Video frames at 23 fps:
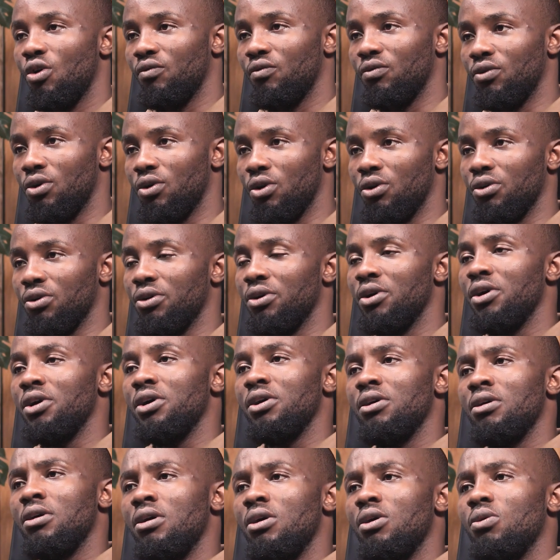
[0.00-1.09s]
of God.
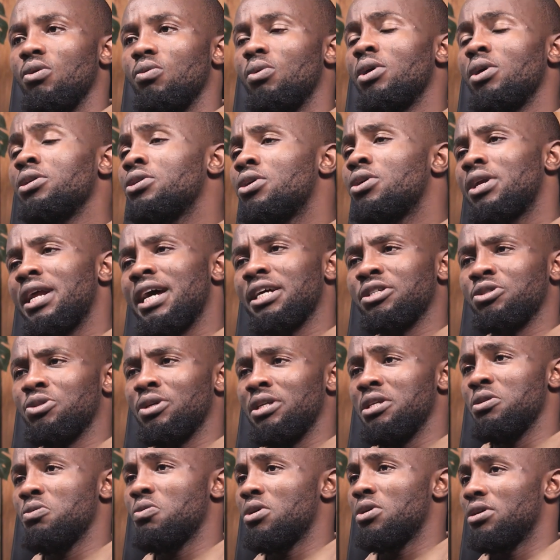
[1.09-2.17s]
What God
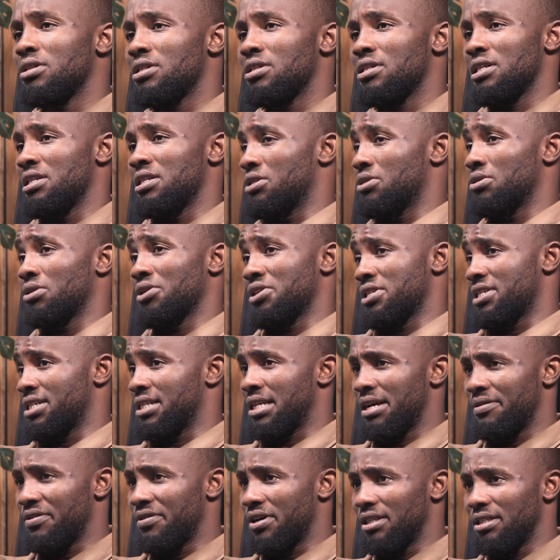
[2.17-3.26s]
actually wants is not
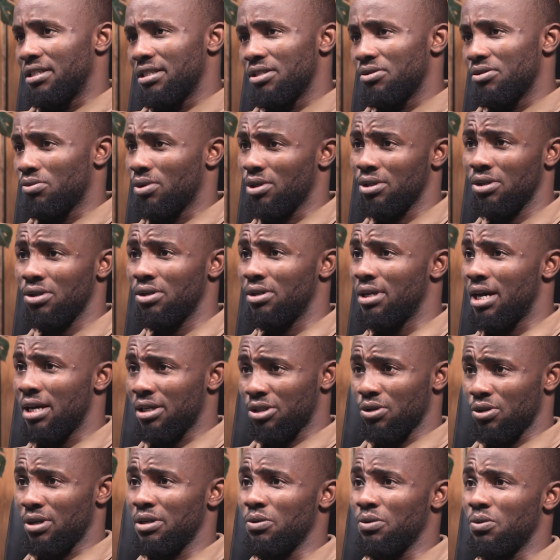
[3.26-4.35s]
servants. What God
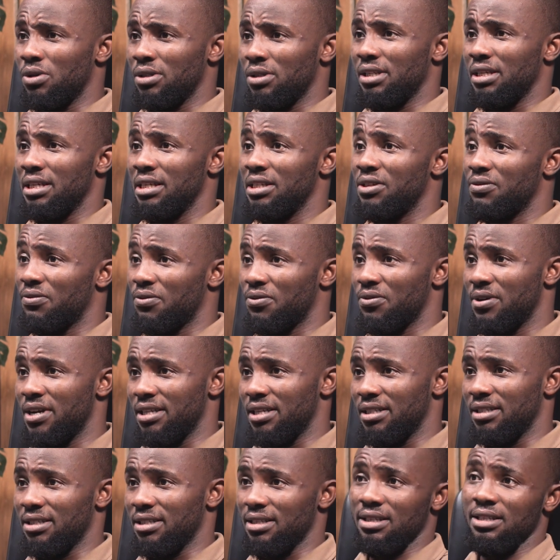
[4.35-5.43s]
actually wants is
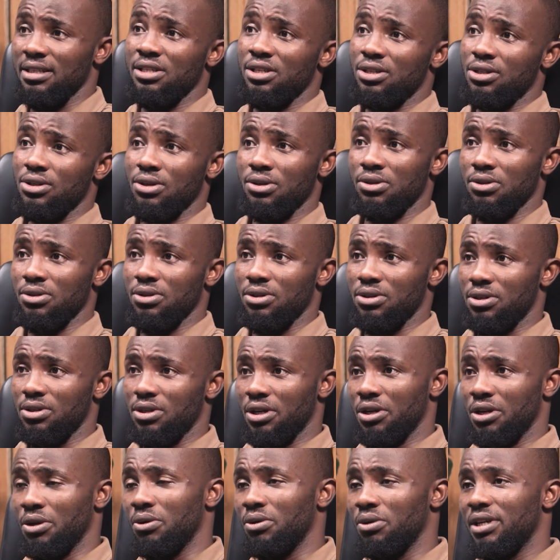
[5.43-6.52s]
friends, his sons.
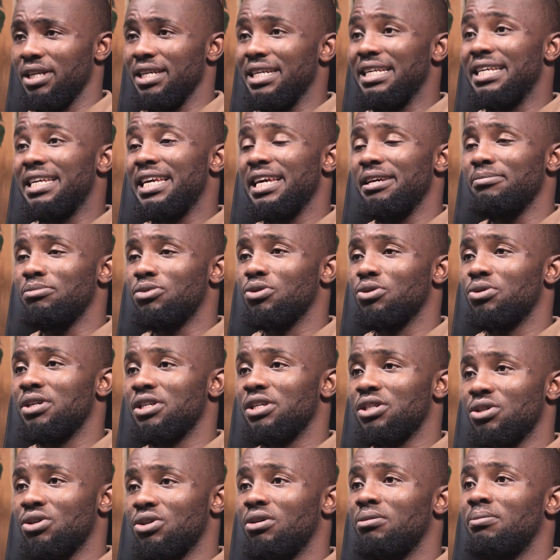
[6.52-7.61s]
You know, he came to
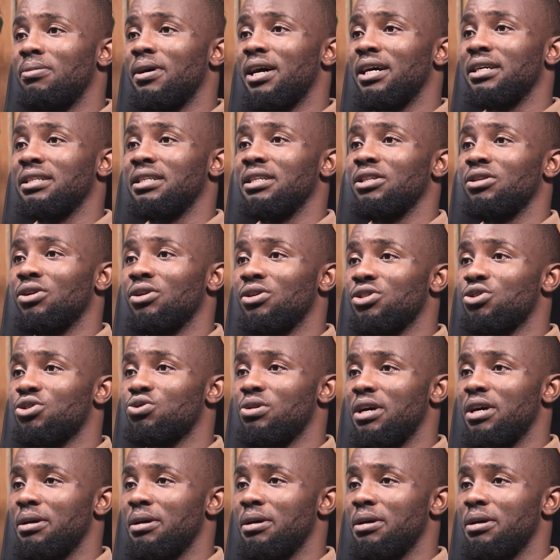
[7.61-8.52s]
restore back the lost